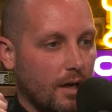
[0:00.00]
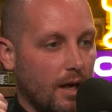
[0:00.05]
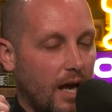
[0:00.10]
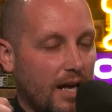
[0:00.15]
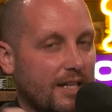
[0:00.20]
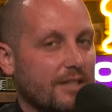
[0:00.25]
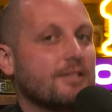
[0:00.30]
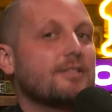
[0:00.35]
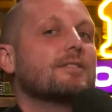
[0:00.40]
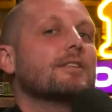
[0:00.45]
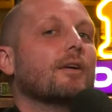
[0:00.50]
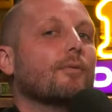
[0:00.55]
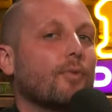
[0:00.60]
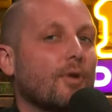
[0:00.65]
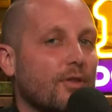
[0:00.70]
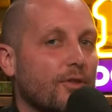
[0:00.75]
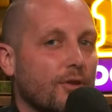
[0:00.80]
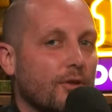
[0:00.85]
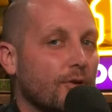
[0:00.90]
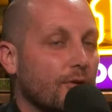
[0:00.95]
I could sit
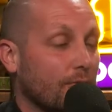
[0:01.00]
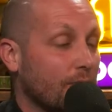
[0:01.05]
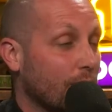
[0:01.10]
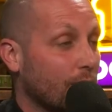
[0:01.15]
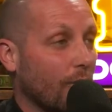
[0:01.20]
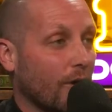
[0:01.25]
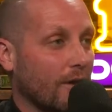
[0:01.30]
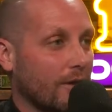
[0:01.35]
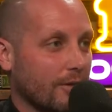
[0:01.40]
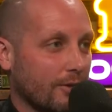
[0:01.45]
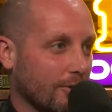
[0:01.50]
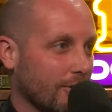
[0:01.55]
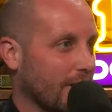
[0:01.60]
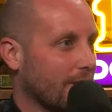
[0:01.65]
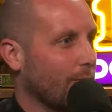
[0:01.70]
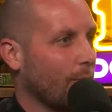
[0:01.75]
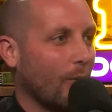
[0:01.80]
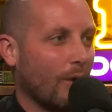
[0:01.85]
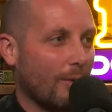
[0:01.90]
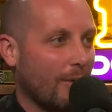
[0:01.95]
with you. You're
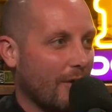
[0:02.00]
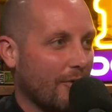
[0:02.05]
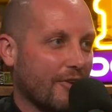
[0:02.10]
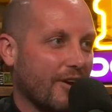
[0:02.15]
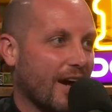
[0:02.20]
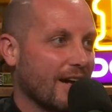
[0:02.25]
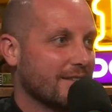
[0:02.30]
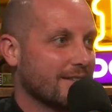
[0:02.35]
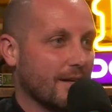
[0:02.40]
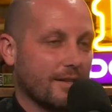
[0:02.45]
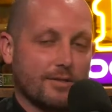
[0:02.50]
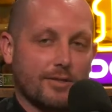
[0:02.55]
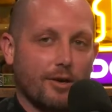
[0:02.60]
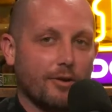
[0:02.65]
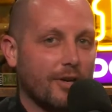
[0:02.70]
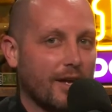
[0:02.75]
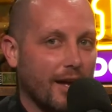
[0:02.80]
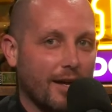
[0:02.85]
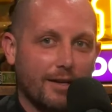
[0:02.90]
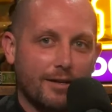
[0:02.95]
like, well, what about the eye test?
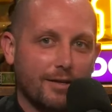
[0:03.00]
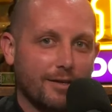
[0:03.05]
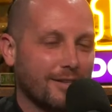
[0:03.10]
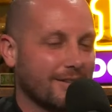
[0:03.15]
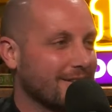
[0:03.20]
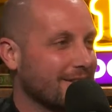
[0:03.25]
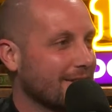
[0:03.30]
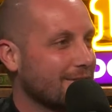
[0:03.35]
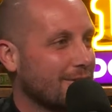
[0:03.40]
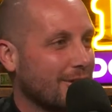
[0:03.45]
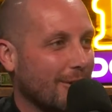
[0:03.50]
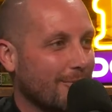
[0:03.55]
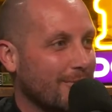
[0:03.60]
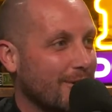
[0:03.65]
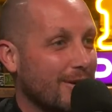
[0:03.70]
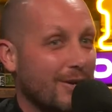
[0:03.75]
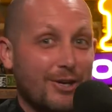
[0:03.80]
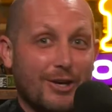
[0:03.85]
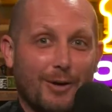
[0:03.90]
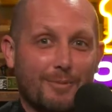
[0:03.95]
Okay, let's
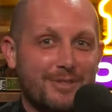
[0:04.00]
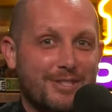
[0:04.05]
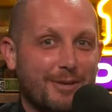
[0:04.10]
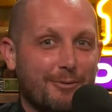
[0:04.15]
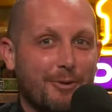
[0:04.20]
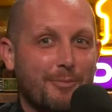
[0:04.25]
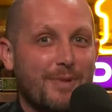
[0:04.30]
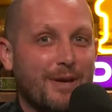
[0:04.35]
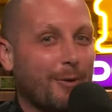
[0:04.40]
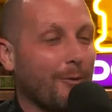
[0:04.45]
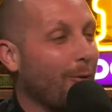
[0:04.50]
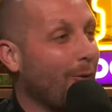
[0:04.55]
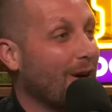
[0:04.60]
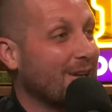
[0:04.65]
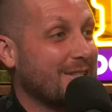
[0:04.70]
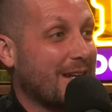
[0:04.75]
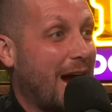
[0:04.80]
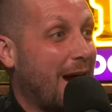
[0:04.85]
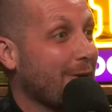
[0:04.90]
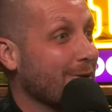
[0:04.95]
come sit with me, and we'll
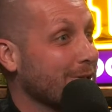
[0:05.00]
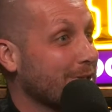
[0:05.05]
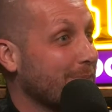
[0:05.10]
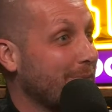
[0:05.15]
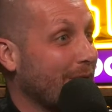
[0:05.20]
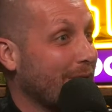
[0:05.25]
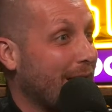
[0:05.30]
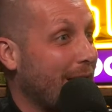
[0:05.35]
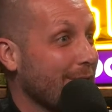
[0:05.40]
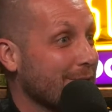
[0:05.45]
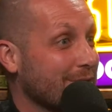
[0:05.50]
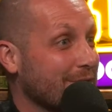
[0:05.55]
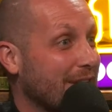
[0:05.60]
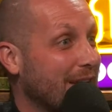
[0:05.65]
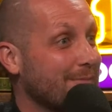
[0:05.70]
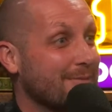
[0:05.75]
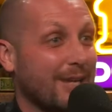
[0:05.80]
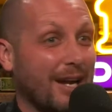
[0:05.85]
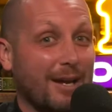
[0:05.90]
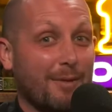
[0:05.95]
watch hours upon hours of
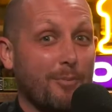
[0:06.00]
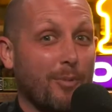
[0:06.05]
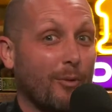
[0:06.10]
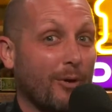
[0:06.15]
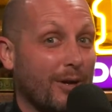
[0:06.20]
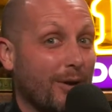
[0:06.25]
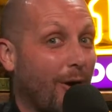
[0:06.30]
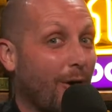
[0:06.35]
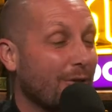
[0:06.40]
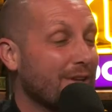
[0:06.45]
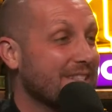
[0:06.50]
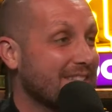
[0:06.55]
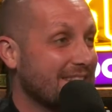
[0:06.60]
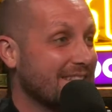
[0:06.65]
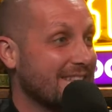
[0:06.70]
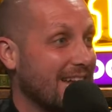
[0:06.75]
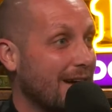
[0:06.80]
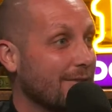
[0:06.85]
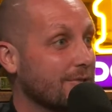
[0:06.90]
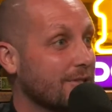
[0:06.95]
games, and I can point all these
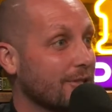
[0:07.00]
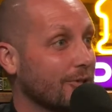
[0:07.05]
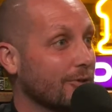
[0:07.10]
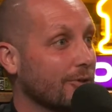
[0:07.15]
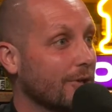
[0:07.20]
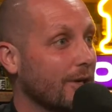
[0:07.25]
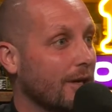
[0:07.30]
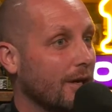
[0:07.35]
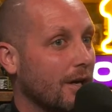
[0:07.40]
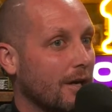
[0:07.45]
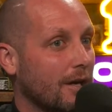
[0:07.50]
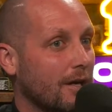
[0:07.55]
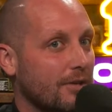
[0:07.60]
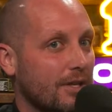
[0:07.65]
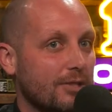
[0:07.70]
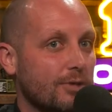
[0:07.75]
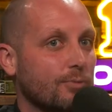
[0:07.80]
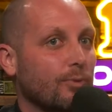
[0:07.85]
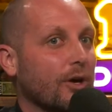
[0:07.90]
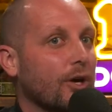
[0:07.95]
things out to you.
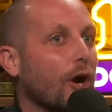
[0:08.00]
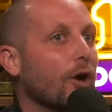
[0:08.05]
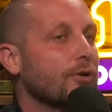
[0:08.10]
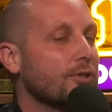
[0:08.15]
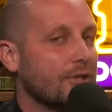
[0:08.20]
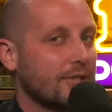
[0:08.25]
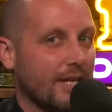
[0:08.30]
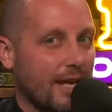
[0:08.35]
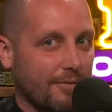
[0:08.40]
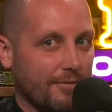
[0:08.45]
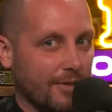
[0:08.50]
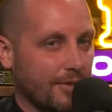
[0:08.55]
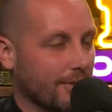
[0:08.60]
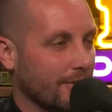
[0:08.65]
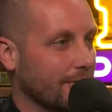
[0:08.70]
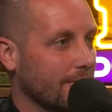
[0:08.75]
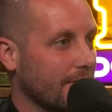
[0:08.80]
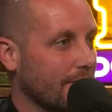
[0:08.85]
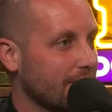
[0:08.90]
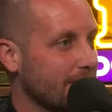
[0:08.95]
This is what coaches have to
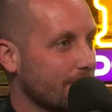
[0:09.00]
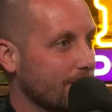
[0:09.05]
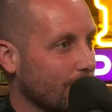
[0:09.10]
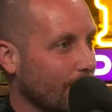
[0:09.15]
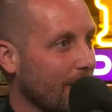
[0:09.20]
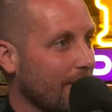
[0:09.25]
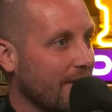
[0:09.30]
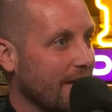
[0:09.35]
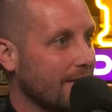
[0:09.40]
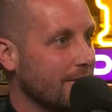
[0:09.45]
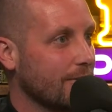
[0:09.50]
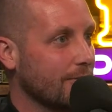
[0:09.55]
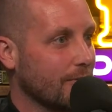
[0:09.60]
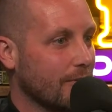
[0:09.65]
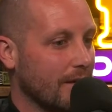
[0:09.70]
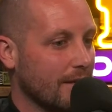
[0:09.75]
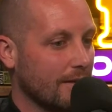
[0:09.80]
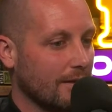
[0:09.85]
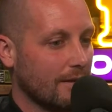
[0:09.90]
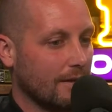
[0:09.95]
do, and this is what they do.
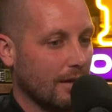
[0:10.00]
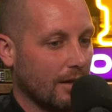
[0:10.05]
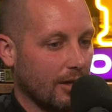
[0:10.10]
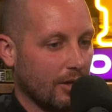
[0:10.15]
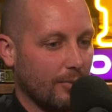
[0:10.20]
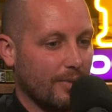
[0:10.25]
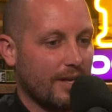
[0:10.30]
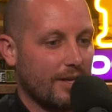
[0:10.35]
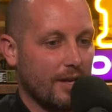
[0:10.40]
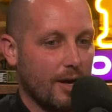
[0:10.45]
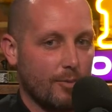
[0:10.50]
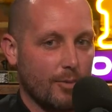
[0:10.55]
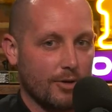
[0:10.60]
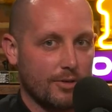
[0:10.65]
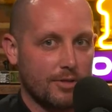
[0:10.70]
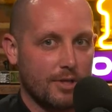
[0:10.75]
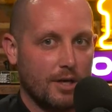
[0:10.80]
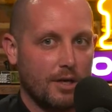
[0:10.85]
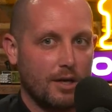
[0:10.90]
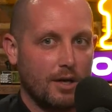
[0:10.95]
They a little bit of
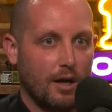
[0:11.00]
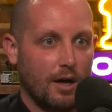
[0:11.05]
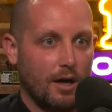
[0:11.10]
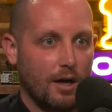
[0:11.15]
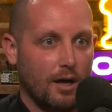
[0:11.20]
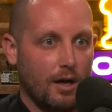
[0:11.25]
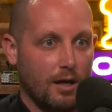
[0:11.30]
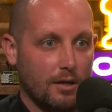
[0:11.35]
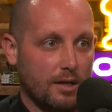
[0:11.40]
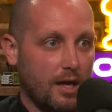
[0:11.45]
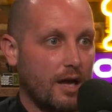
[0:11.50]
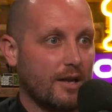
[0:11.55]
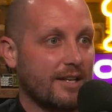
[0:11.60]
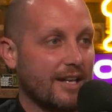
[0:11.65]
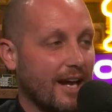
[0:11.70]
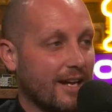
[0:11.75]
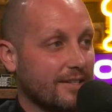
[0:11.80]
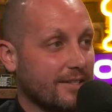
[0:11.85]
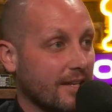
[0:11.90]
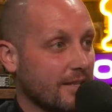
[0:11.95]
numbers, a lot of
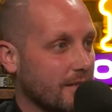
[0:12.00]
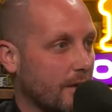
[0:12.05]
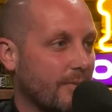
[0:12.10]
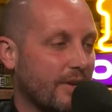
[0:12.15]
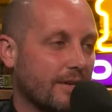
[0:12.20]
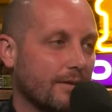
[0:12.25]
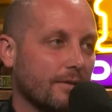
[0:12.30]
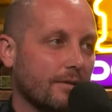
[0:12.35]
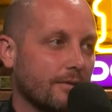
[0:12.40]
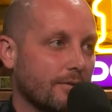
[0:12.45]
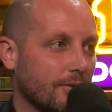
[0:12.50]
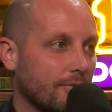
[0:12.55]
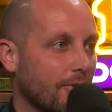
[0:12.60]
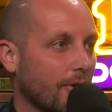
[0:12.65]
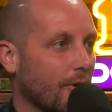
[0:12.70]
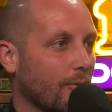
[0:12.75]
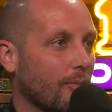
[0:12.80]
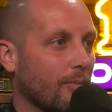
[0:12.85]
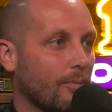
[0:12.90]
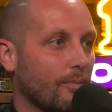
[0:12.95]
the eye test. I mean,
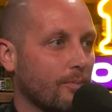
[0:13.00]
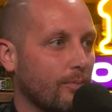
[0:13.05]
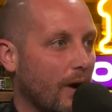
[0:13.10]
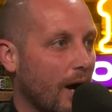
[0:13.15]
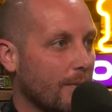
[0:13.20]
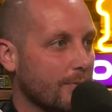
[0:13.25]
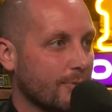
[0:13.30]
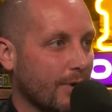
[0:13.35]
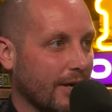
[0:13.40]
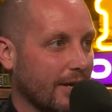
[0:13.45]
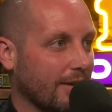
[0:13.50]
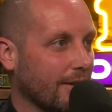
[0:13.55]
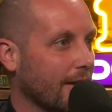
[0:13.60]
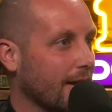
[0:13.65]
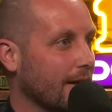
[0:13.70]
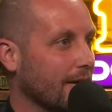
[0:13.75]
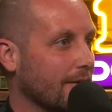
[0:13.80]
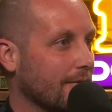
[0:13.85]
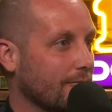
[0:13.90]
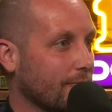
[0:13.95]
Bob's
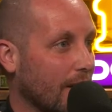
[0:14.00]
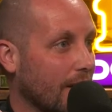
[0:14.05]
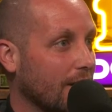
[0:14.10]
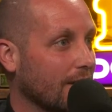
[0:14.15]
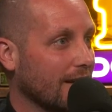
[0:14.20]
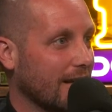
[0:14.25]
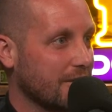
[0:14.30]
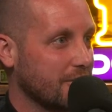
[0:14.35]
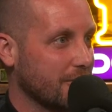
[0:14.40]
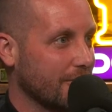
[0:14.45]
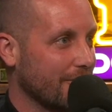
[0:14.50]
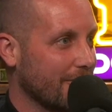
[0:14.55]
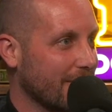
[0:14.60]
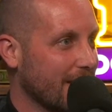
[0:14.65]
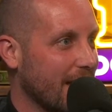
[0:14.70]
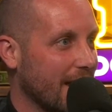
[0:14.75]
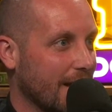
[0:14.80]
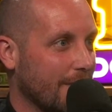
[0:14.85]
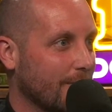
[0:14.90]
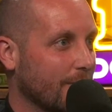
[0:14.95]
recollection of the
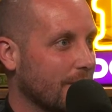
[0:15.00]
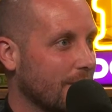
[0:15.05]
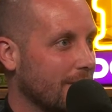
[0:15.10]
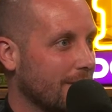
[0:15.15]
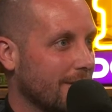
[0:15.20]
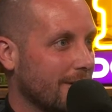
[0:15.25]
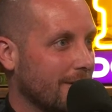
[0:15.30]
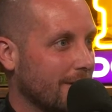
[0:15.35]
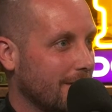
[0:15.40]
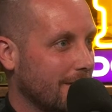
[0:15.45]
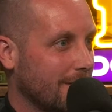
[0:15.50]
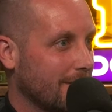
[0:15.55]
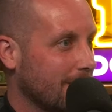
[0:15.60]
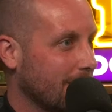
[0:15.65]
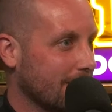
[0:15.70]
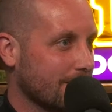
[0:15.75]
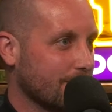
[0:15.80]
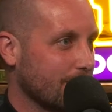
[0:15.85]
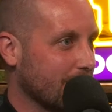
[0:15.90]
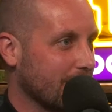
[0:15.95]
game
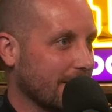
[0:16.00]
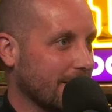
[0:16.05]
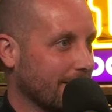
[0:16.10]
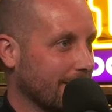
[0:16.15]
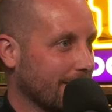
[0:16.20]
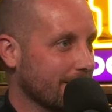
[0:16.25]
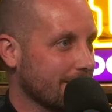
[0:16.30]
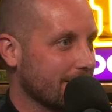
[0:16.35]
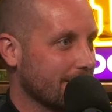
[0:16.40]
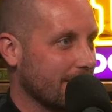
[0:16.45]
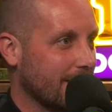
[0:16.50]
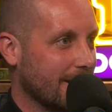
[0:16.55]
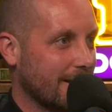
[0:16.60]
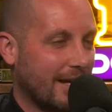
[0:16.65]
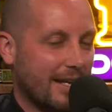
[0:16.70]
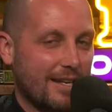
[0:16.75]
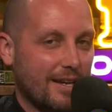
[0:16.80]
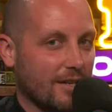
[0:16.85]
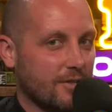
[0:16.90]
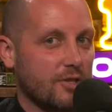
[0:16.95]
is ridiculous. Like,
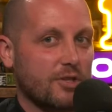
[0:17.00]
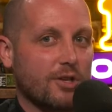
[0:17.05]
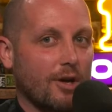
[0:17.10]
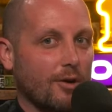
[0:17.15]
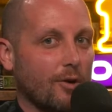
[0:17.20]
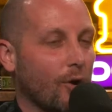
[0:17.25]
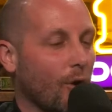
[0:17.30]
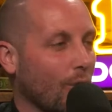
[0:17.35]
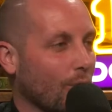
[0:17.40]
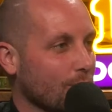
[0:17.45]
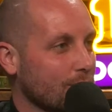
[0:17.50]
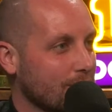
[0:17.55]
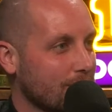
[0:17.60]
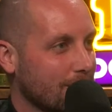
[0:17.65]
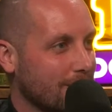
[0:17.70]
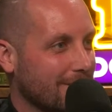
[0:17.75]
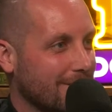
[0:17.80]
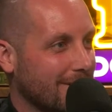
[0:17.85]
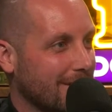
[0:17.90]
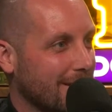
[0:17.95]
and not just on goals.
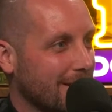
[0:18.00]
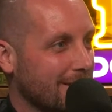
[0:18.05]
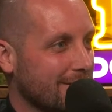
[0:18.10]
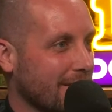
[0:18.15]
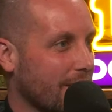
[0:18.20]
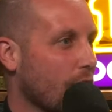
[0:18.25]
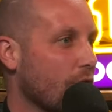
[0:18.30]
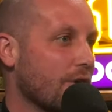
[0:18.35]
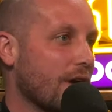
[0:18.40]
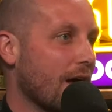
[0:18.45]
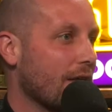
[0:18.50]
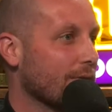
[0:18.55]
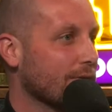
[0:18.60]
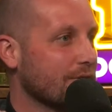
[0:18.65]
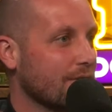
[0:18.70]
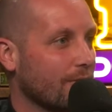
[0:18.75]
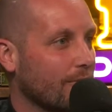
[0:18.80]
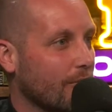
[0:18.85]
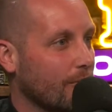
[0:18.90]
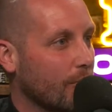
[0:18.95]
He's like, oh yeah, there
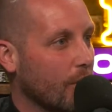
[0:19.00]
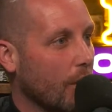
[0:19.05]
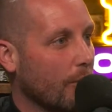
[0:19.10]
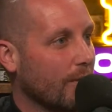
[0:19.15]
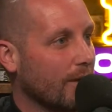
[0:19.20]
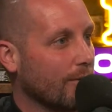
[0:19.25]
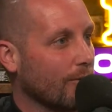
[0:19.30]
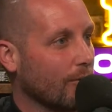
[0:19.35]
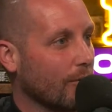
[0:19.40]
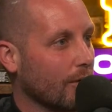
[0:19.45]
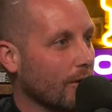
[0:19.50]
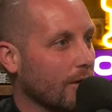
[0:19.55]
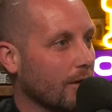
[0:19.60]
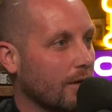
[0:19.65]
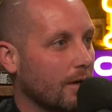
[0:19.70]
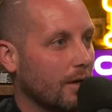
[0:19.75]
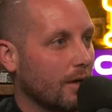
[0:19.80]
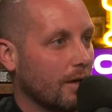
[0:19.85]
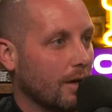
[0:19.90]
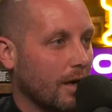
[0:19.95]
was a moment where
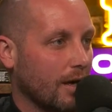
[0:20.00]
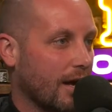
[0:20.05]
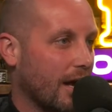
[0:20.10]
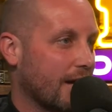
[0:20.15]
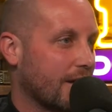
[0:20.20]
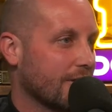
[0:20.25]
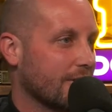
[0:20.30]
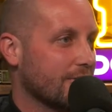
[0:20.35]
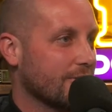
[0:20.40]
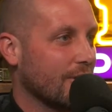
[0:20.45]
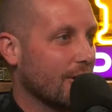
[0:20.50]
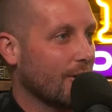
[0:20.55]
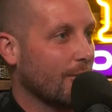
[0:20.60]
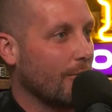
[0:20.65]
a guy could have dug